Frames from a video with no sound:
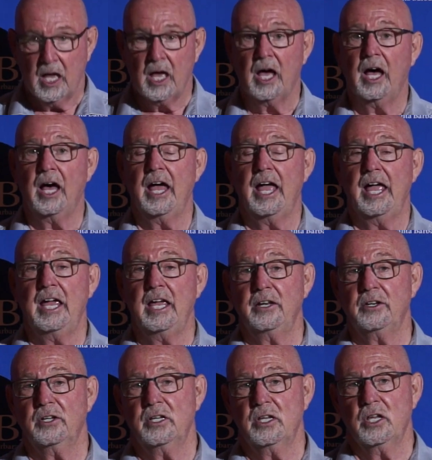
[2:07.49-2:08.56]

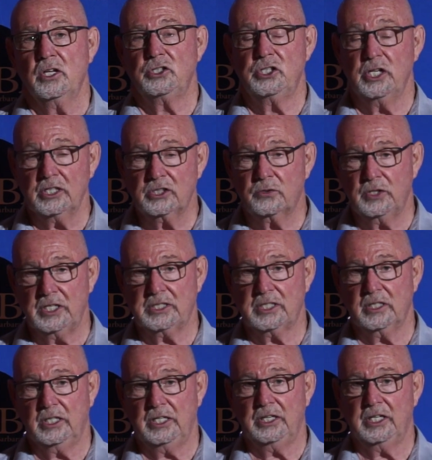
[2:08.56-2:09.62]
And just
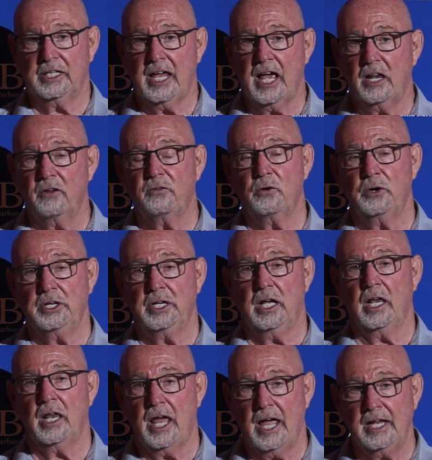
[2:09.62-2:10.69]
recently, the California
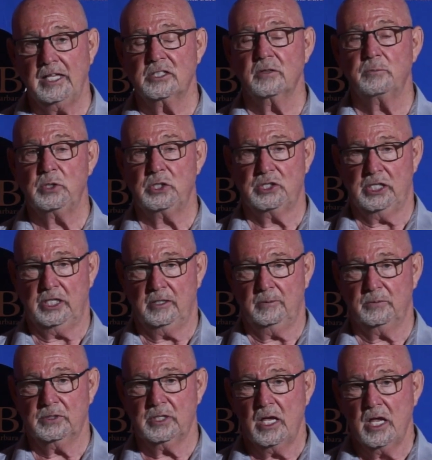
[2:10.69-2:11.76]
Alliance of
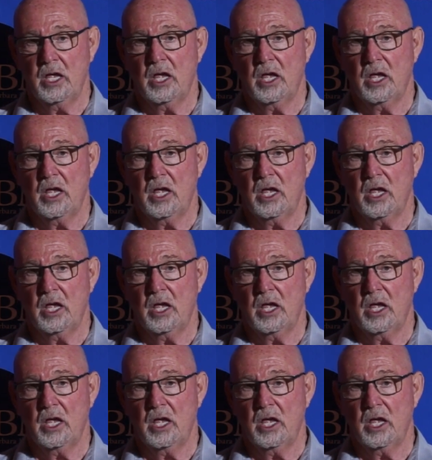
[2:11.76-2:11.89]
Museums